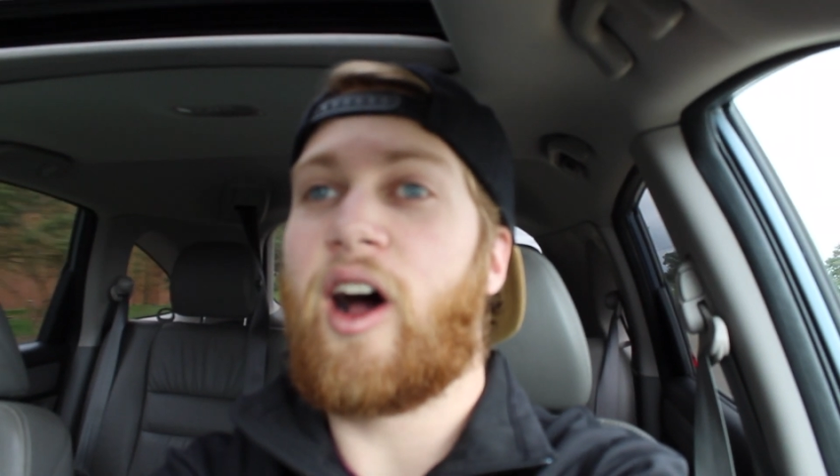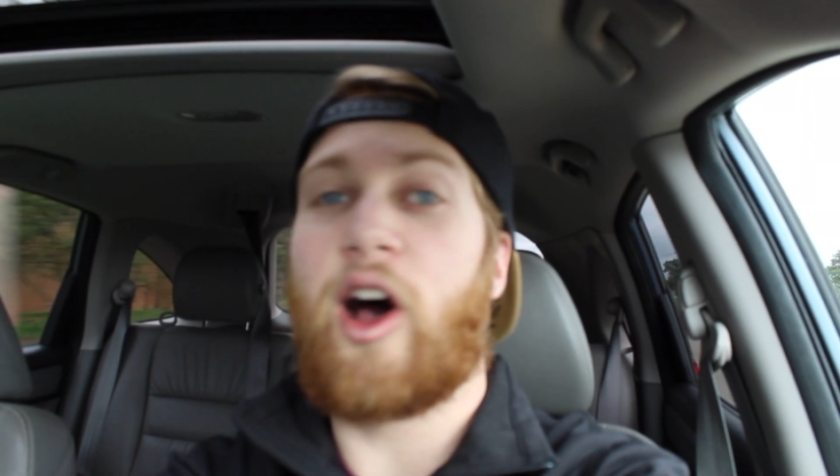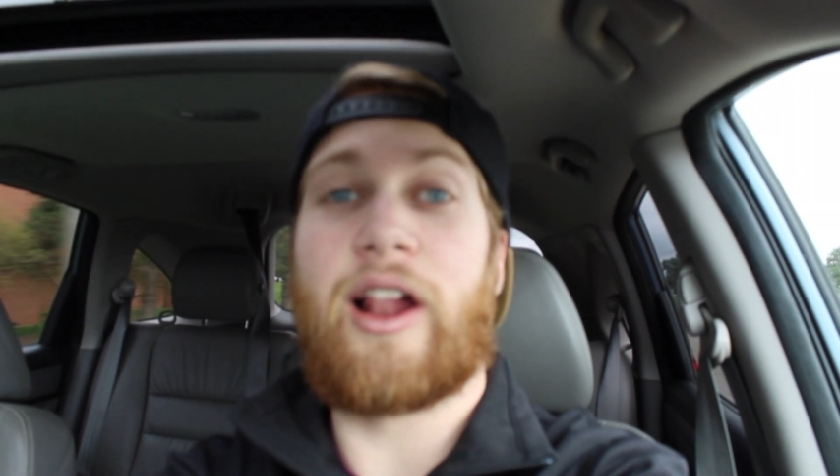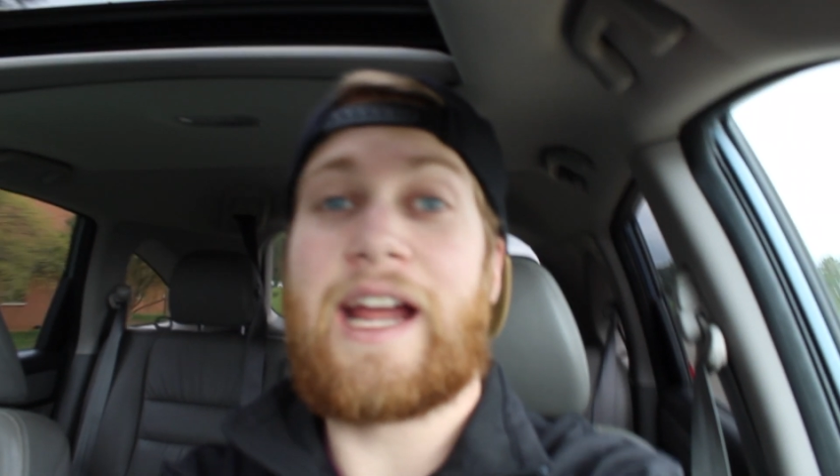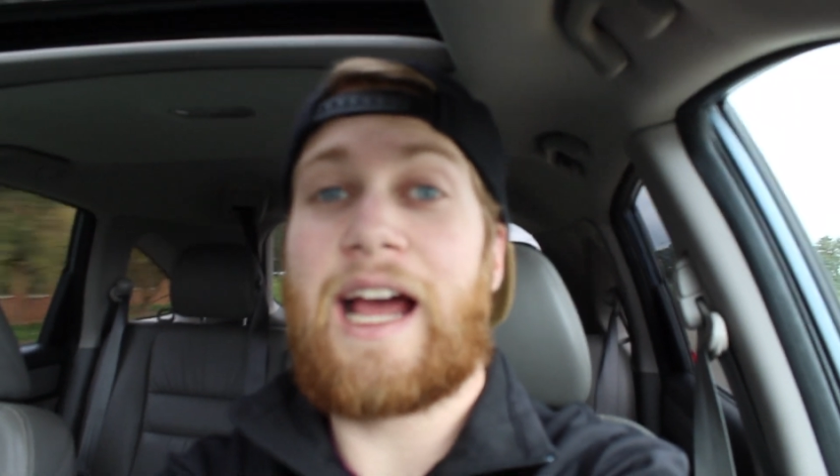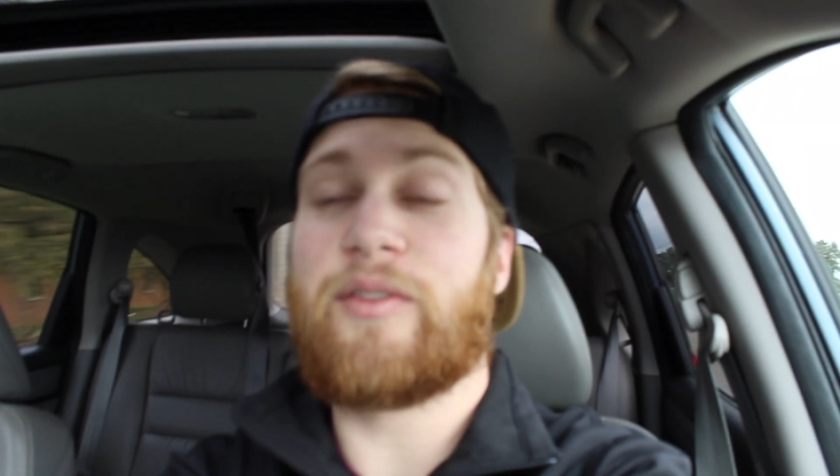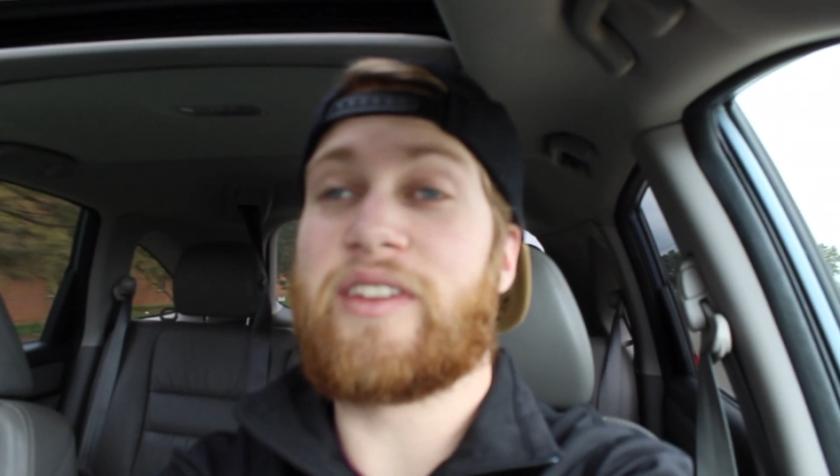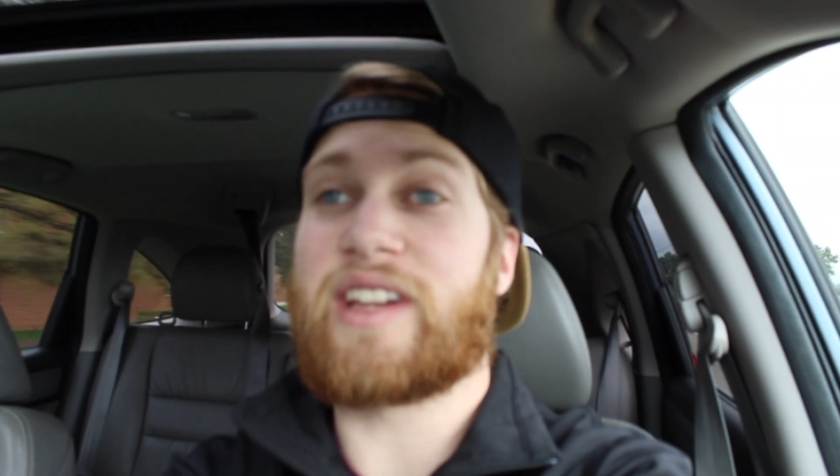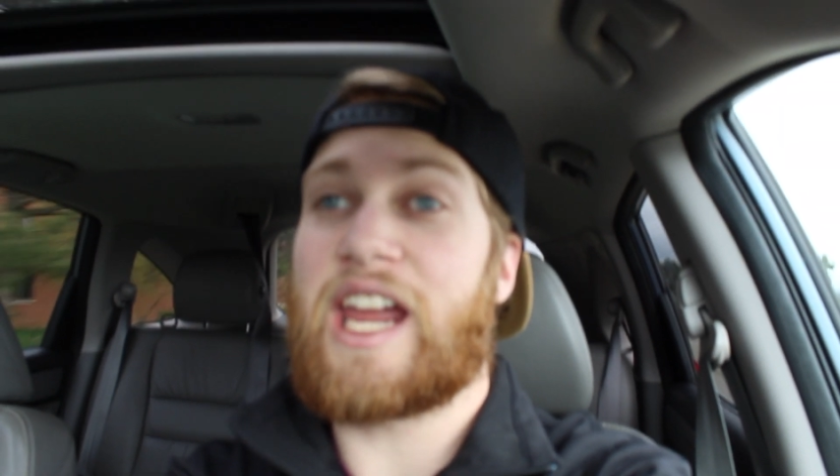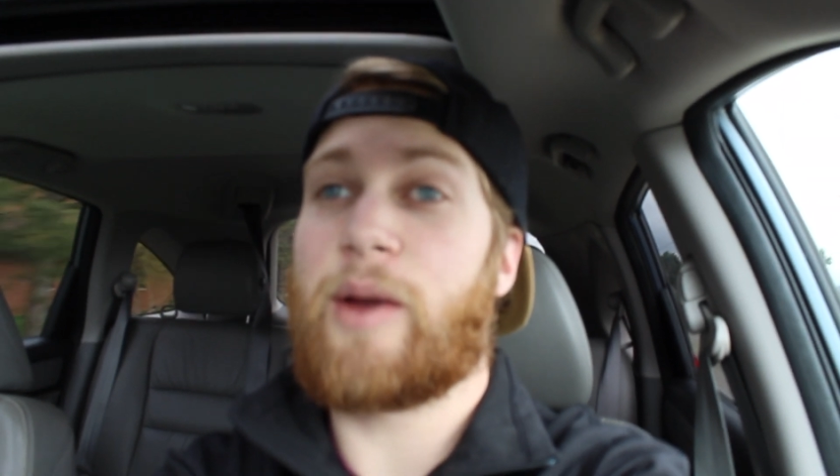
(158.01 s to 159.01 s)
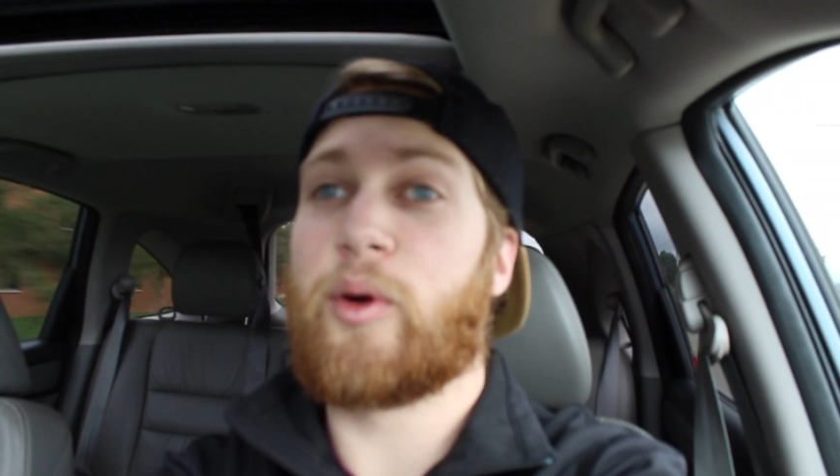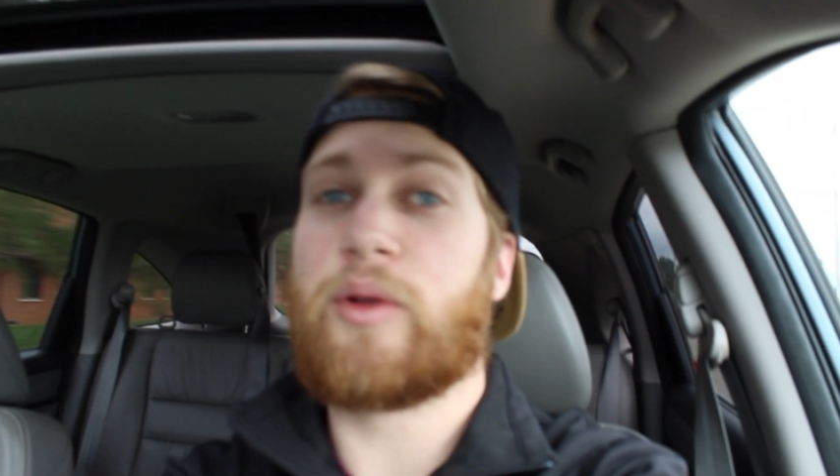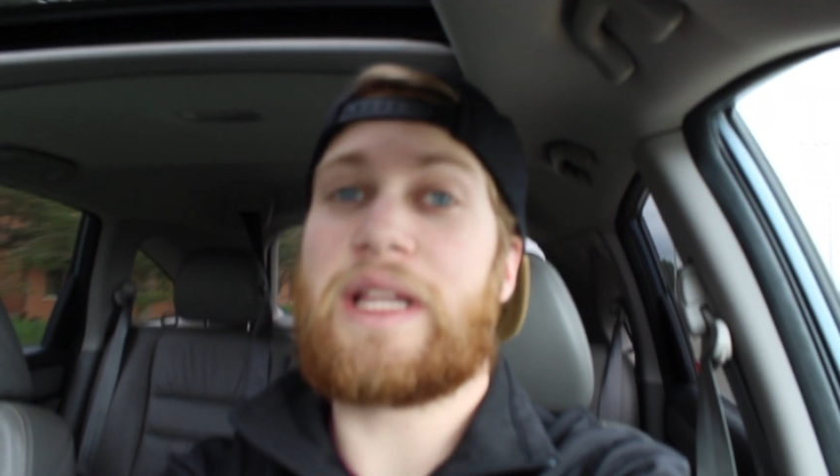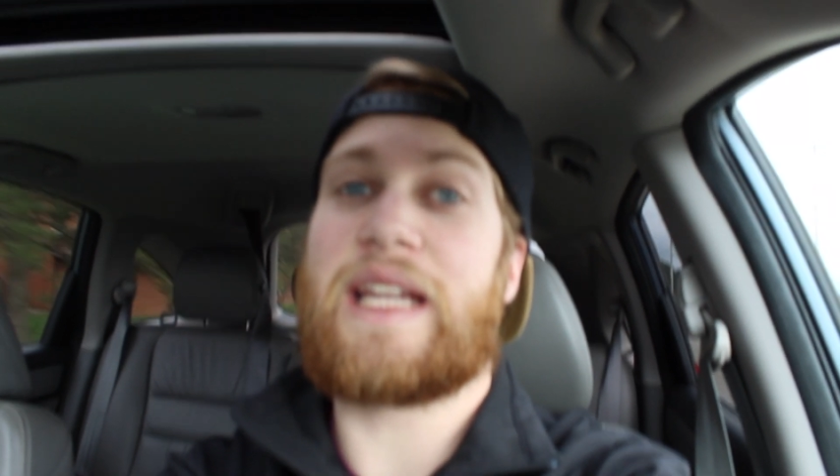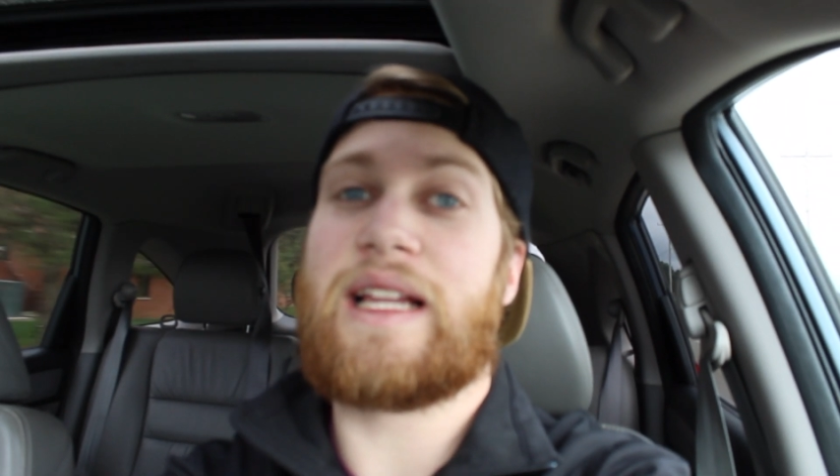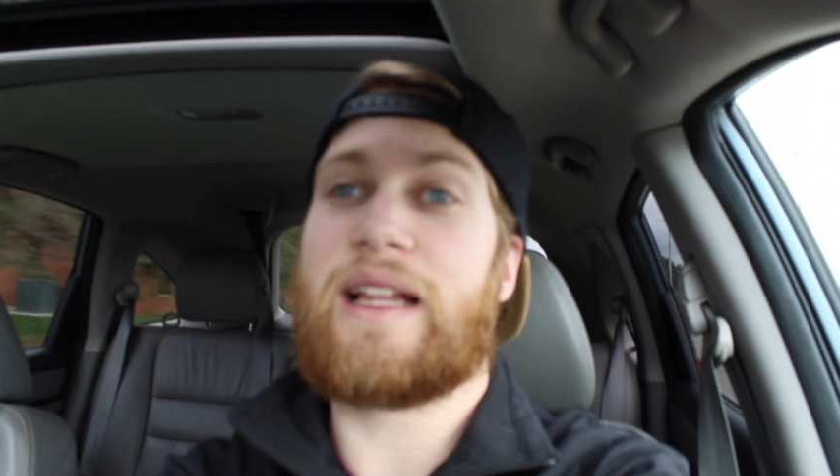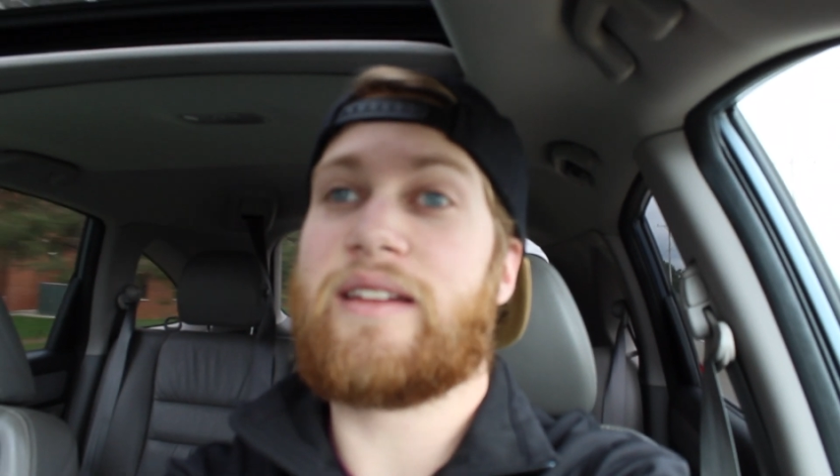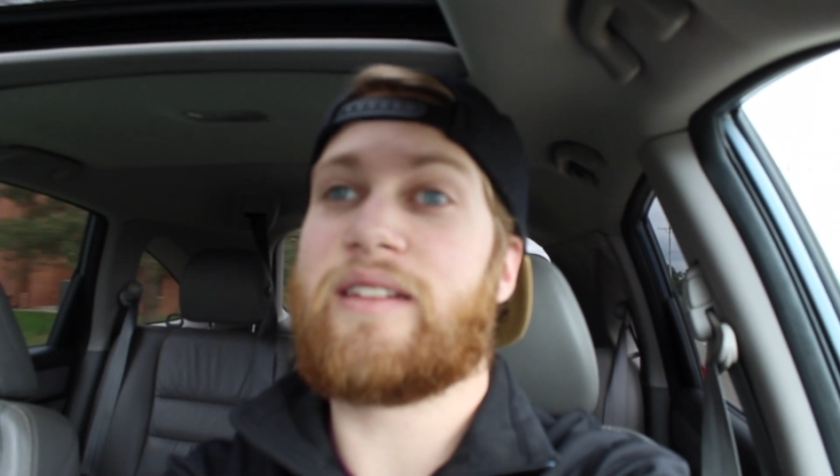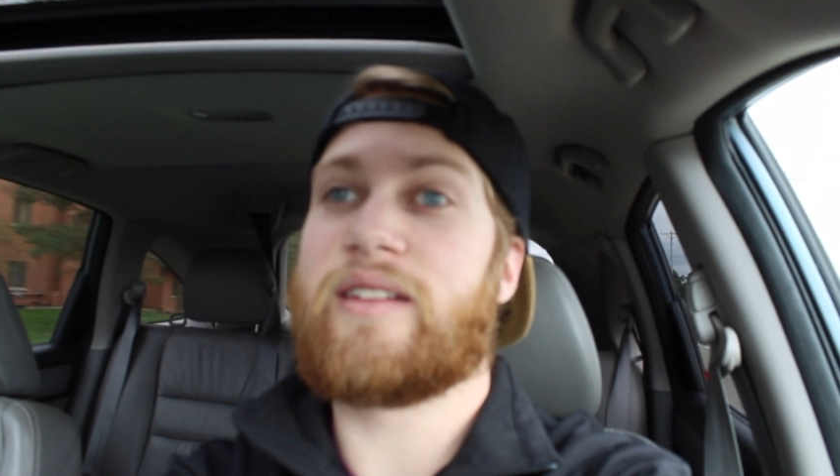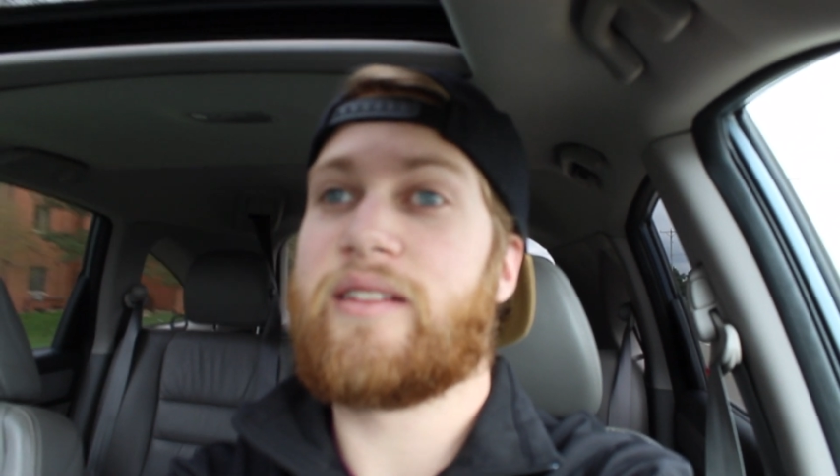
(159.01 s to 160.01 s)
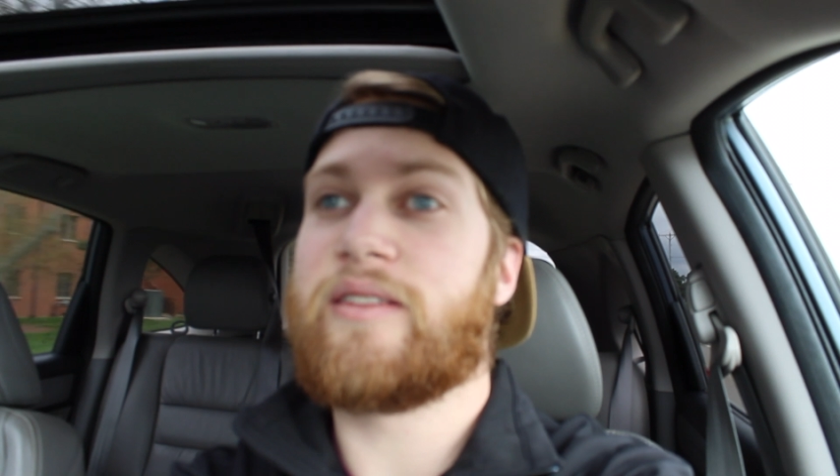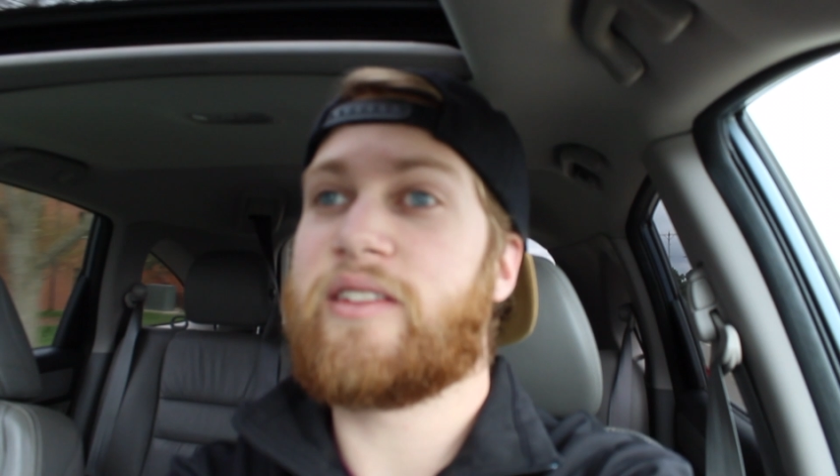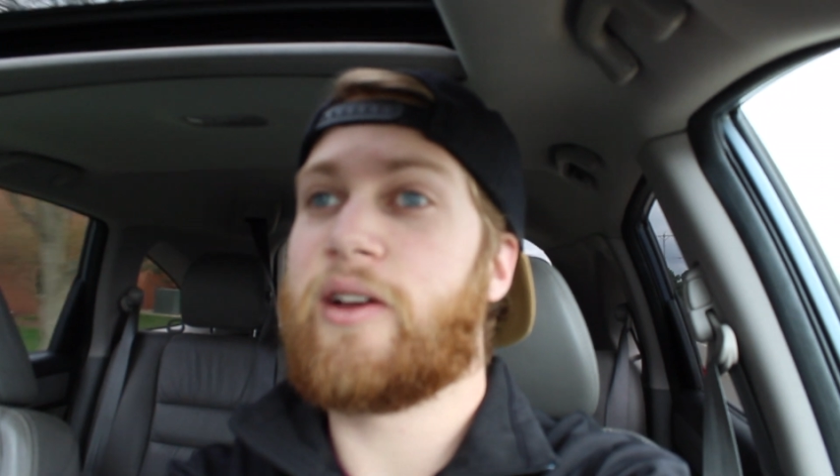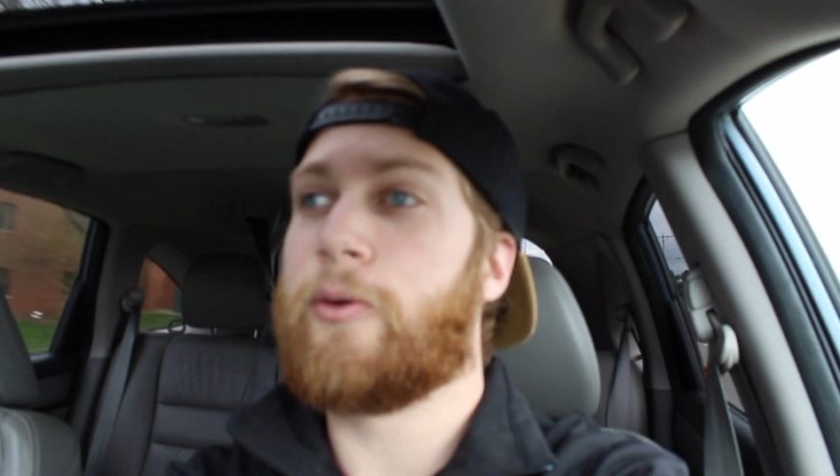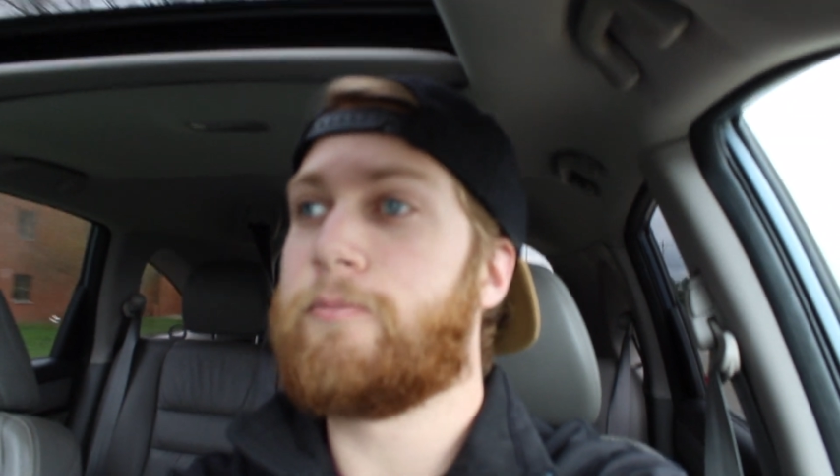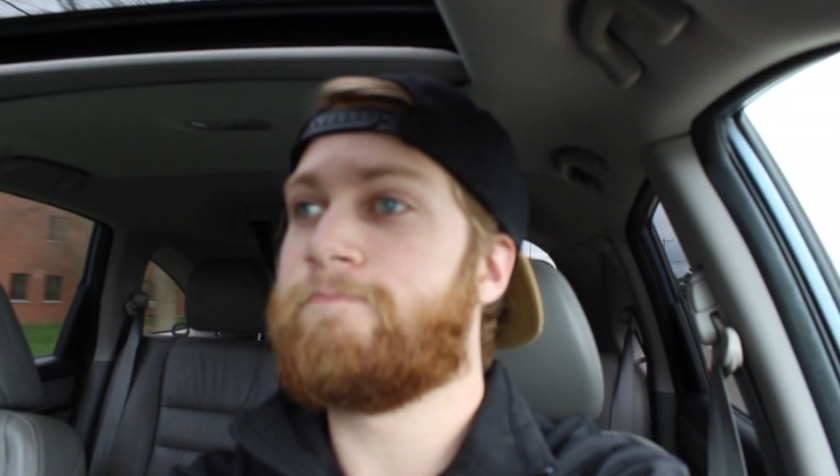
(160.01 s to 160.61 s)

All I have is a camera with the kit lens. So,